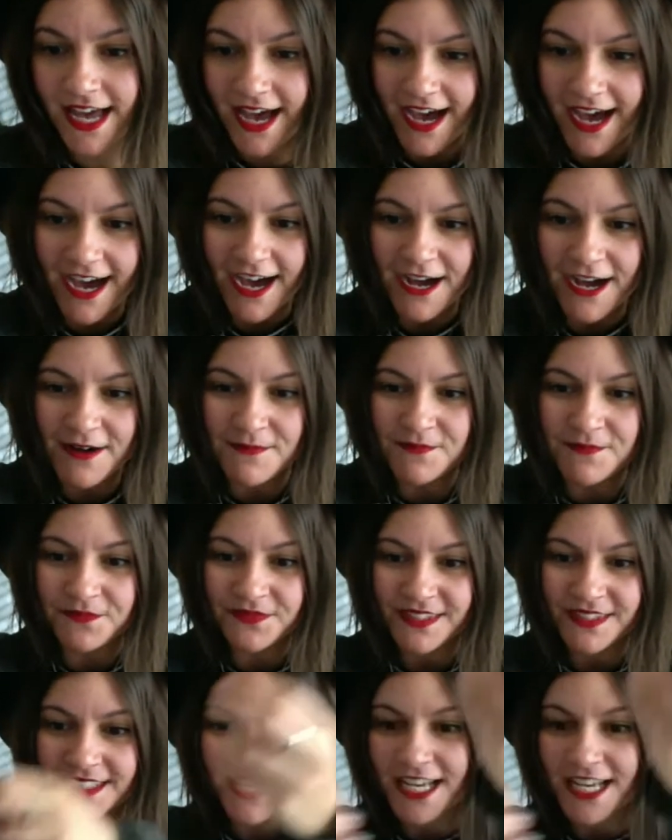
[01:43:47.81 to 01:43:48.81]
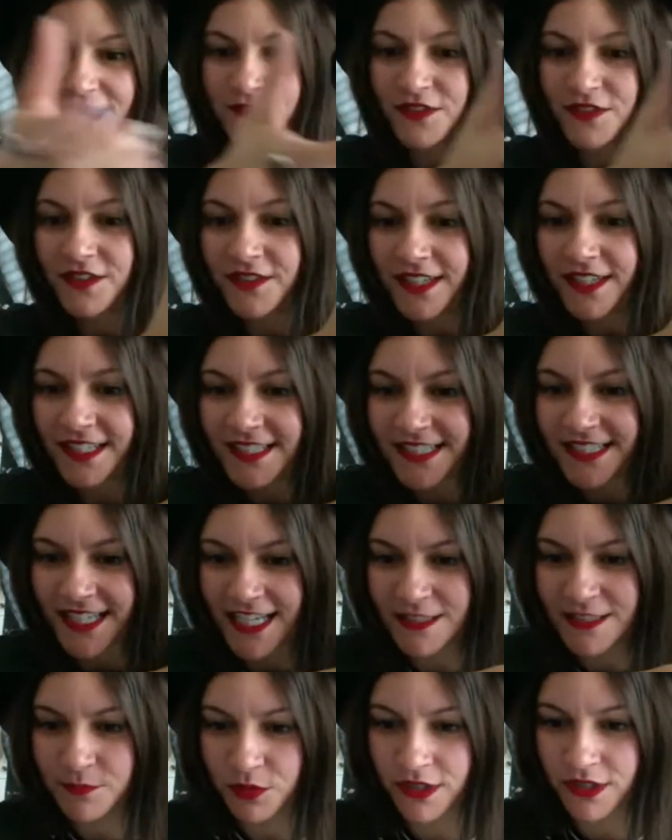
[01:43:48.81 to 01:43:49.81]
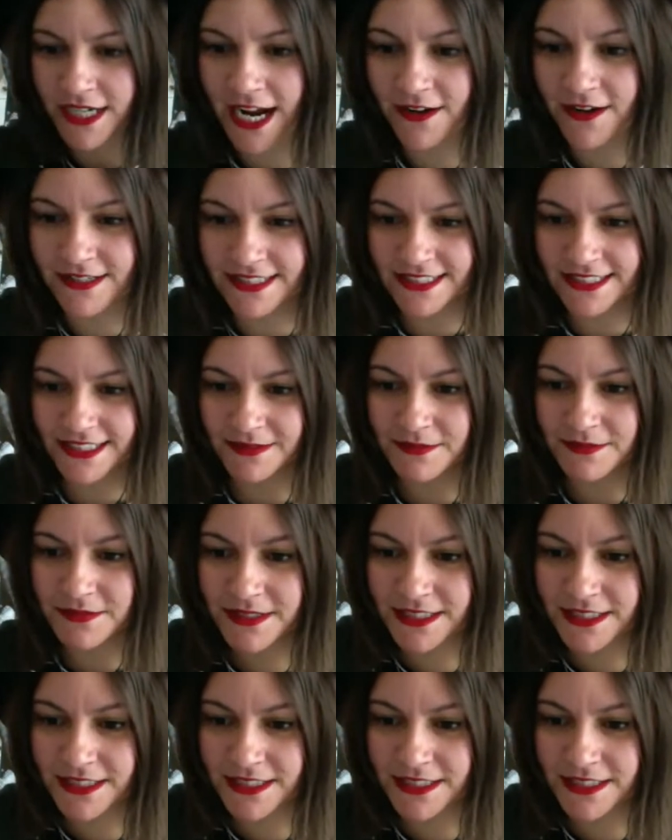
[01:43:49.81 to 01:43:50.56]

um yes vivian says burnout is de-